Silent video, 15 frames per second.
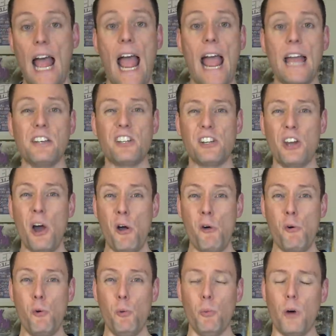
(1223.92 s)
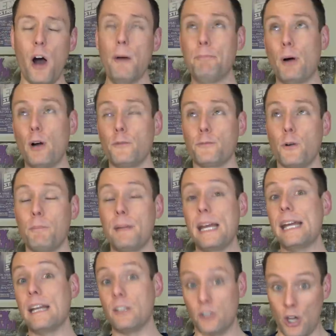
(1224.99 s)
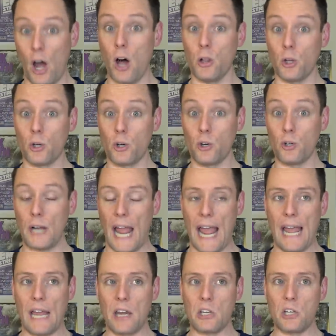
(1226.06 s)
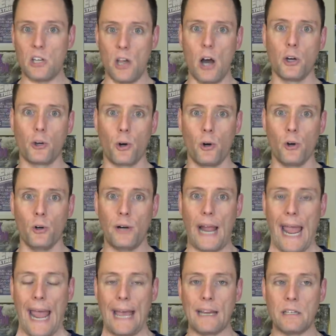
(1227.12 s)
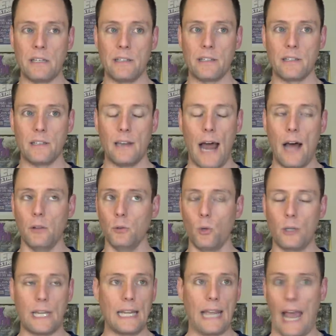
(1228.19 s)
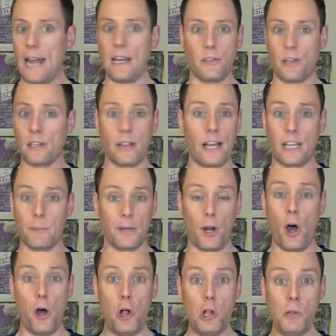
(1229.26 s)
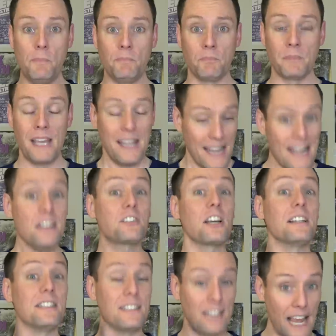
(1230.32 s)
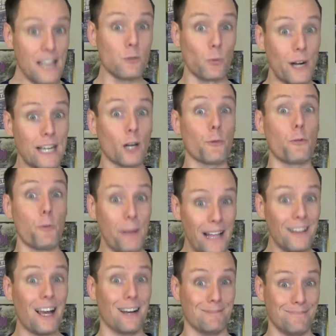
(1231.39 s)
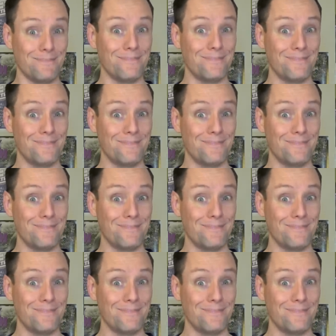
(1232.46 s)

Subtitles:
And you know, apart from being taller and younger and not looking anything like him at all, he's a dead ringer for Bella.